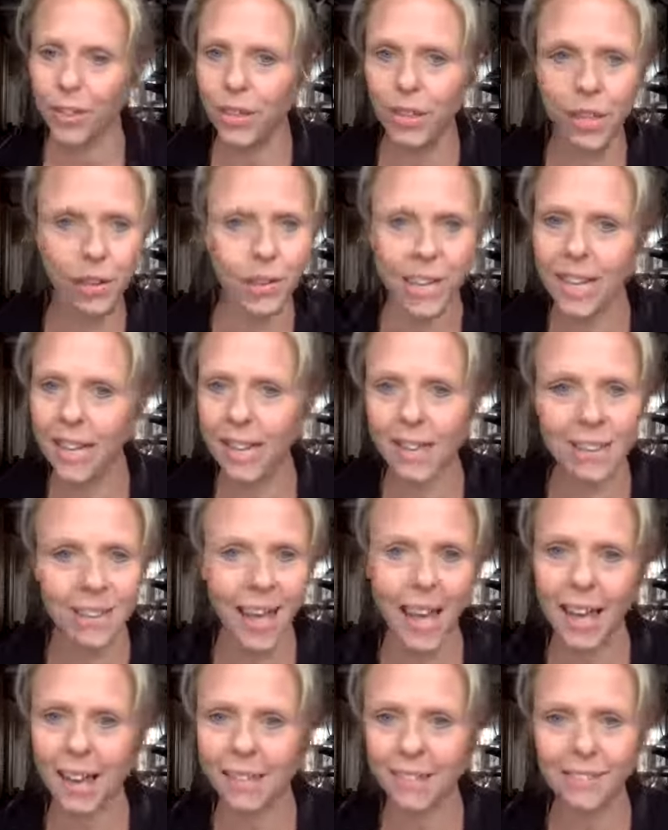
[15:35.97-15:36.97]
You don't hear
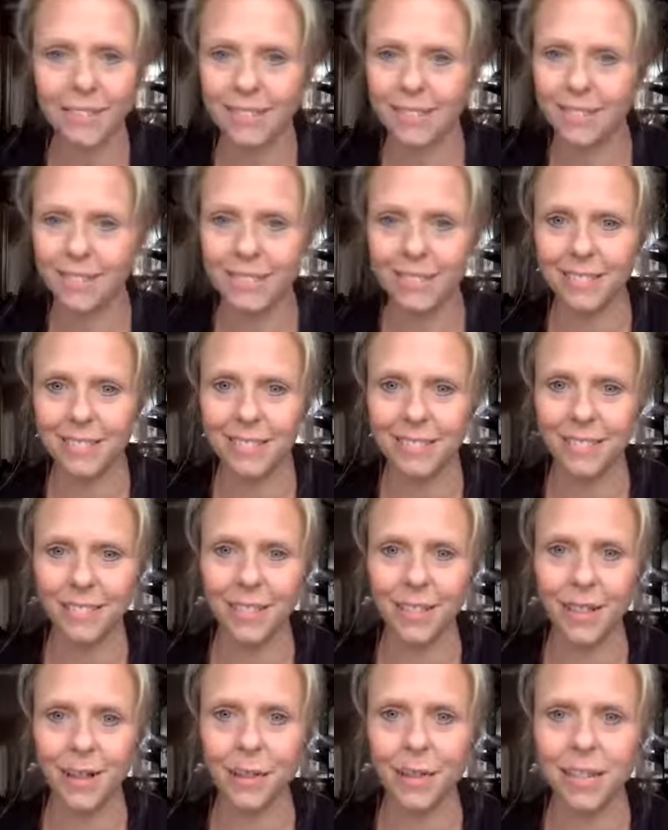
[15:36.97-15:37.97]
it then.
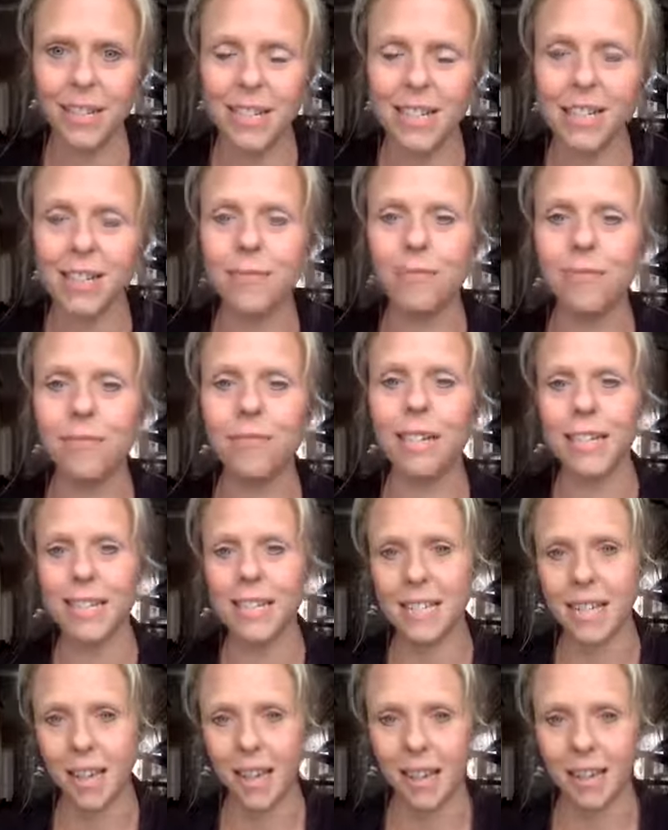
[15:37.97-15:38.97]
You know, you need to
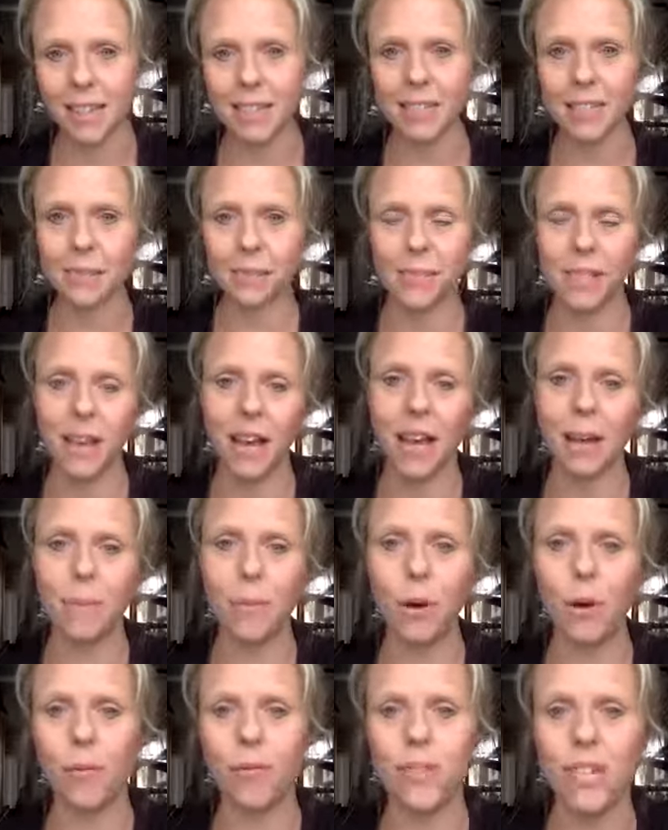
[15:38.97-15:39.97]
really take some
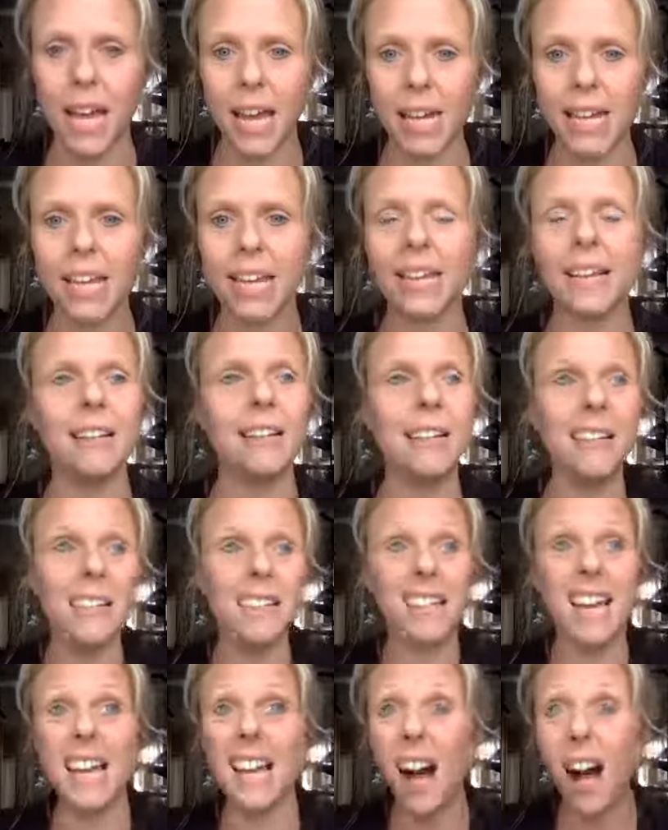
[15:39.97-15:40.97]
time off. Take
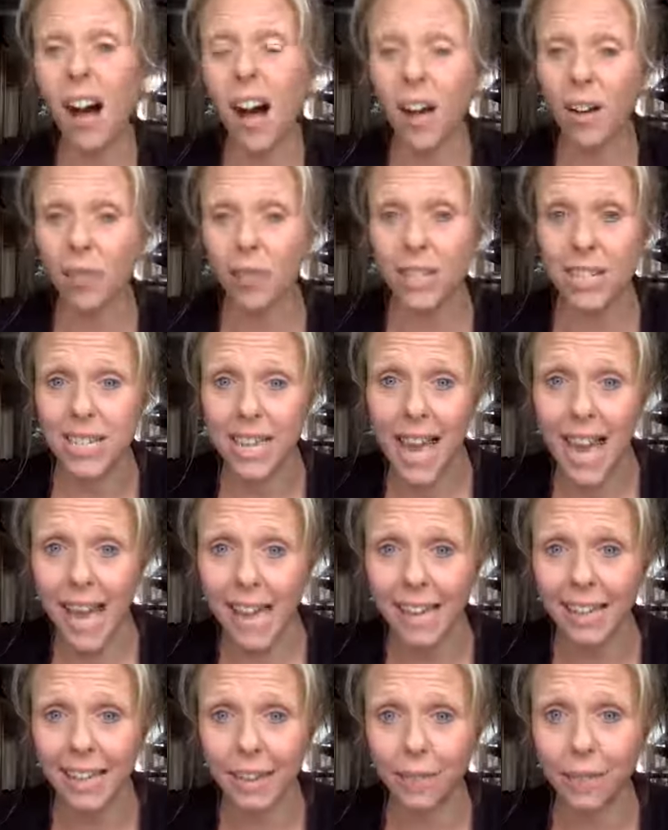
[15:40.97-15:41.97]
take half a
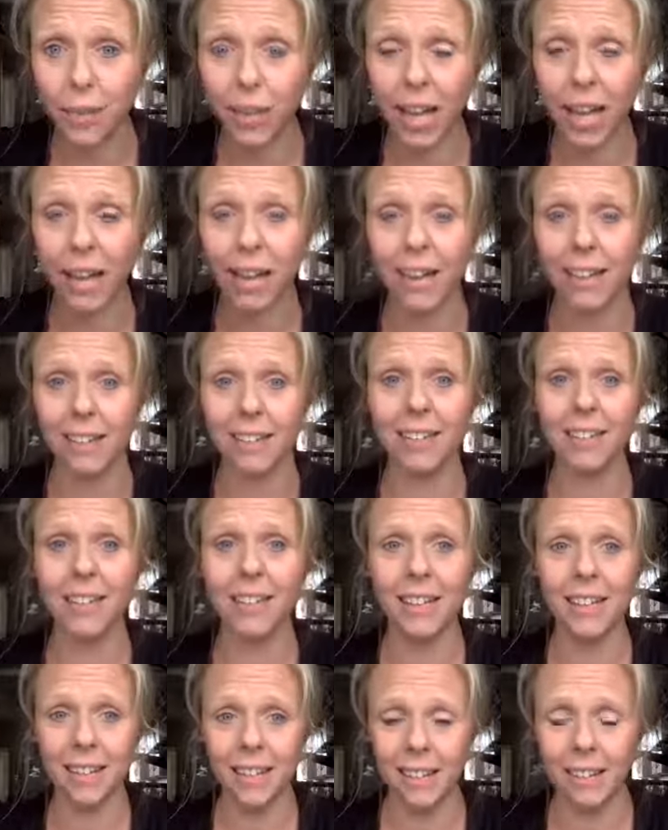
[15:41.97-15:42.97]
day if you can
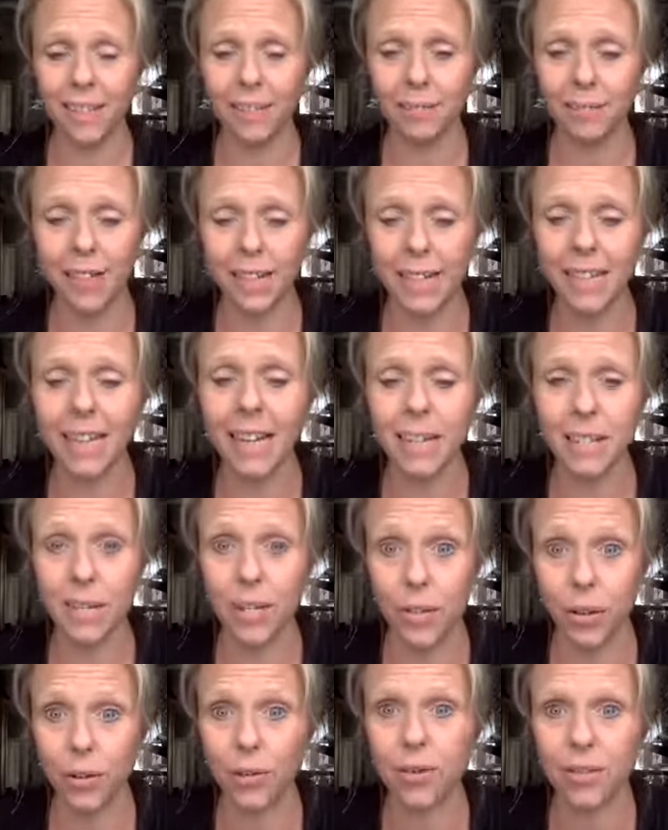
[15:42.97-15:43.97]
and really get
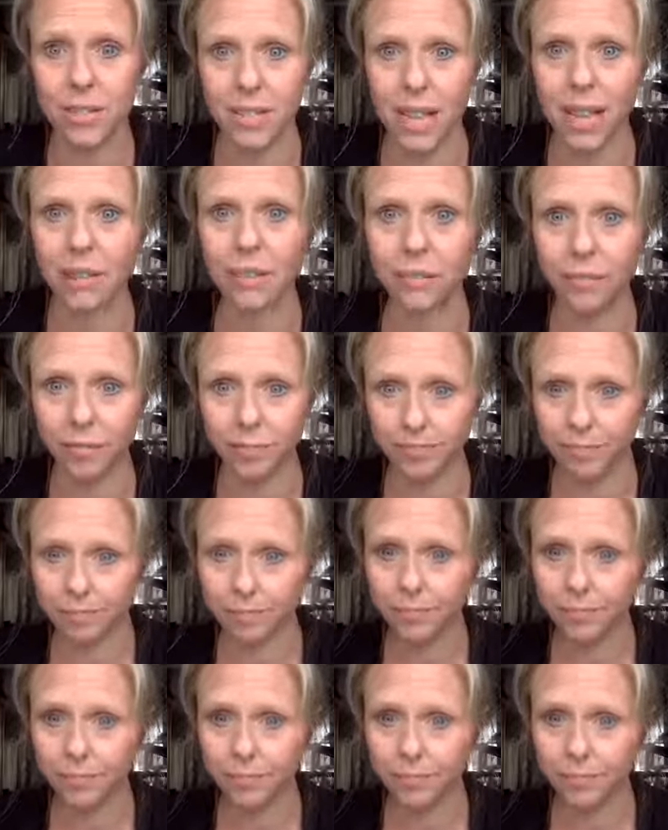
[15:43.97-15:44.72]
to know yourself.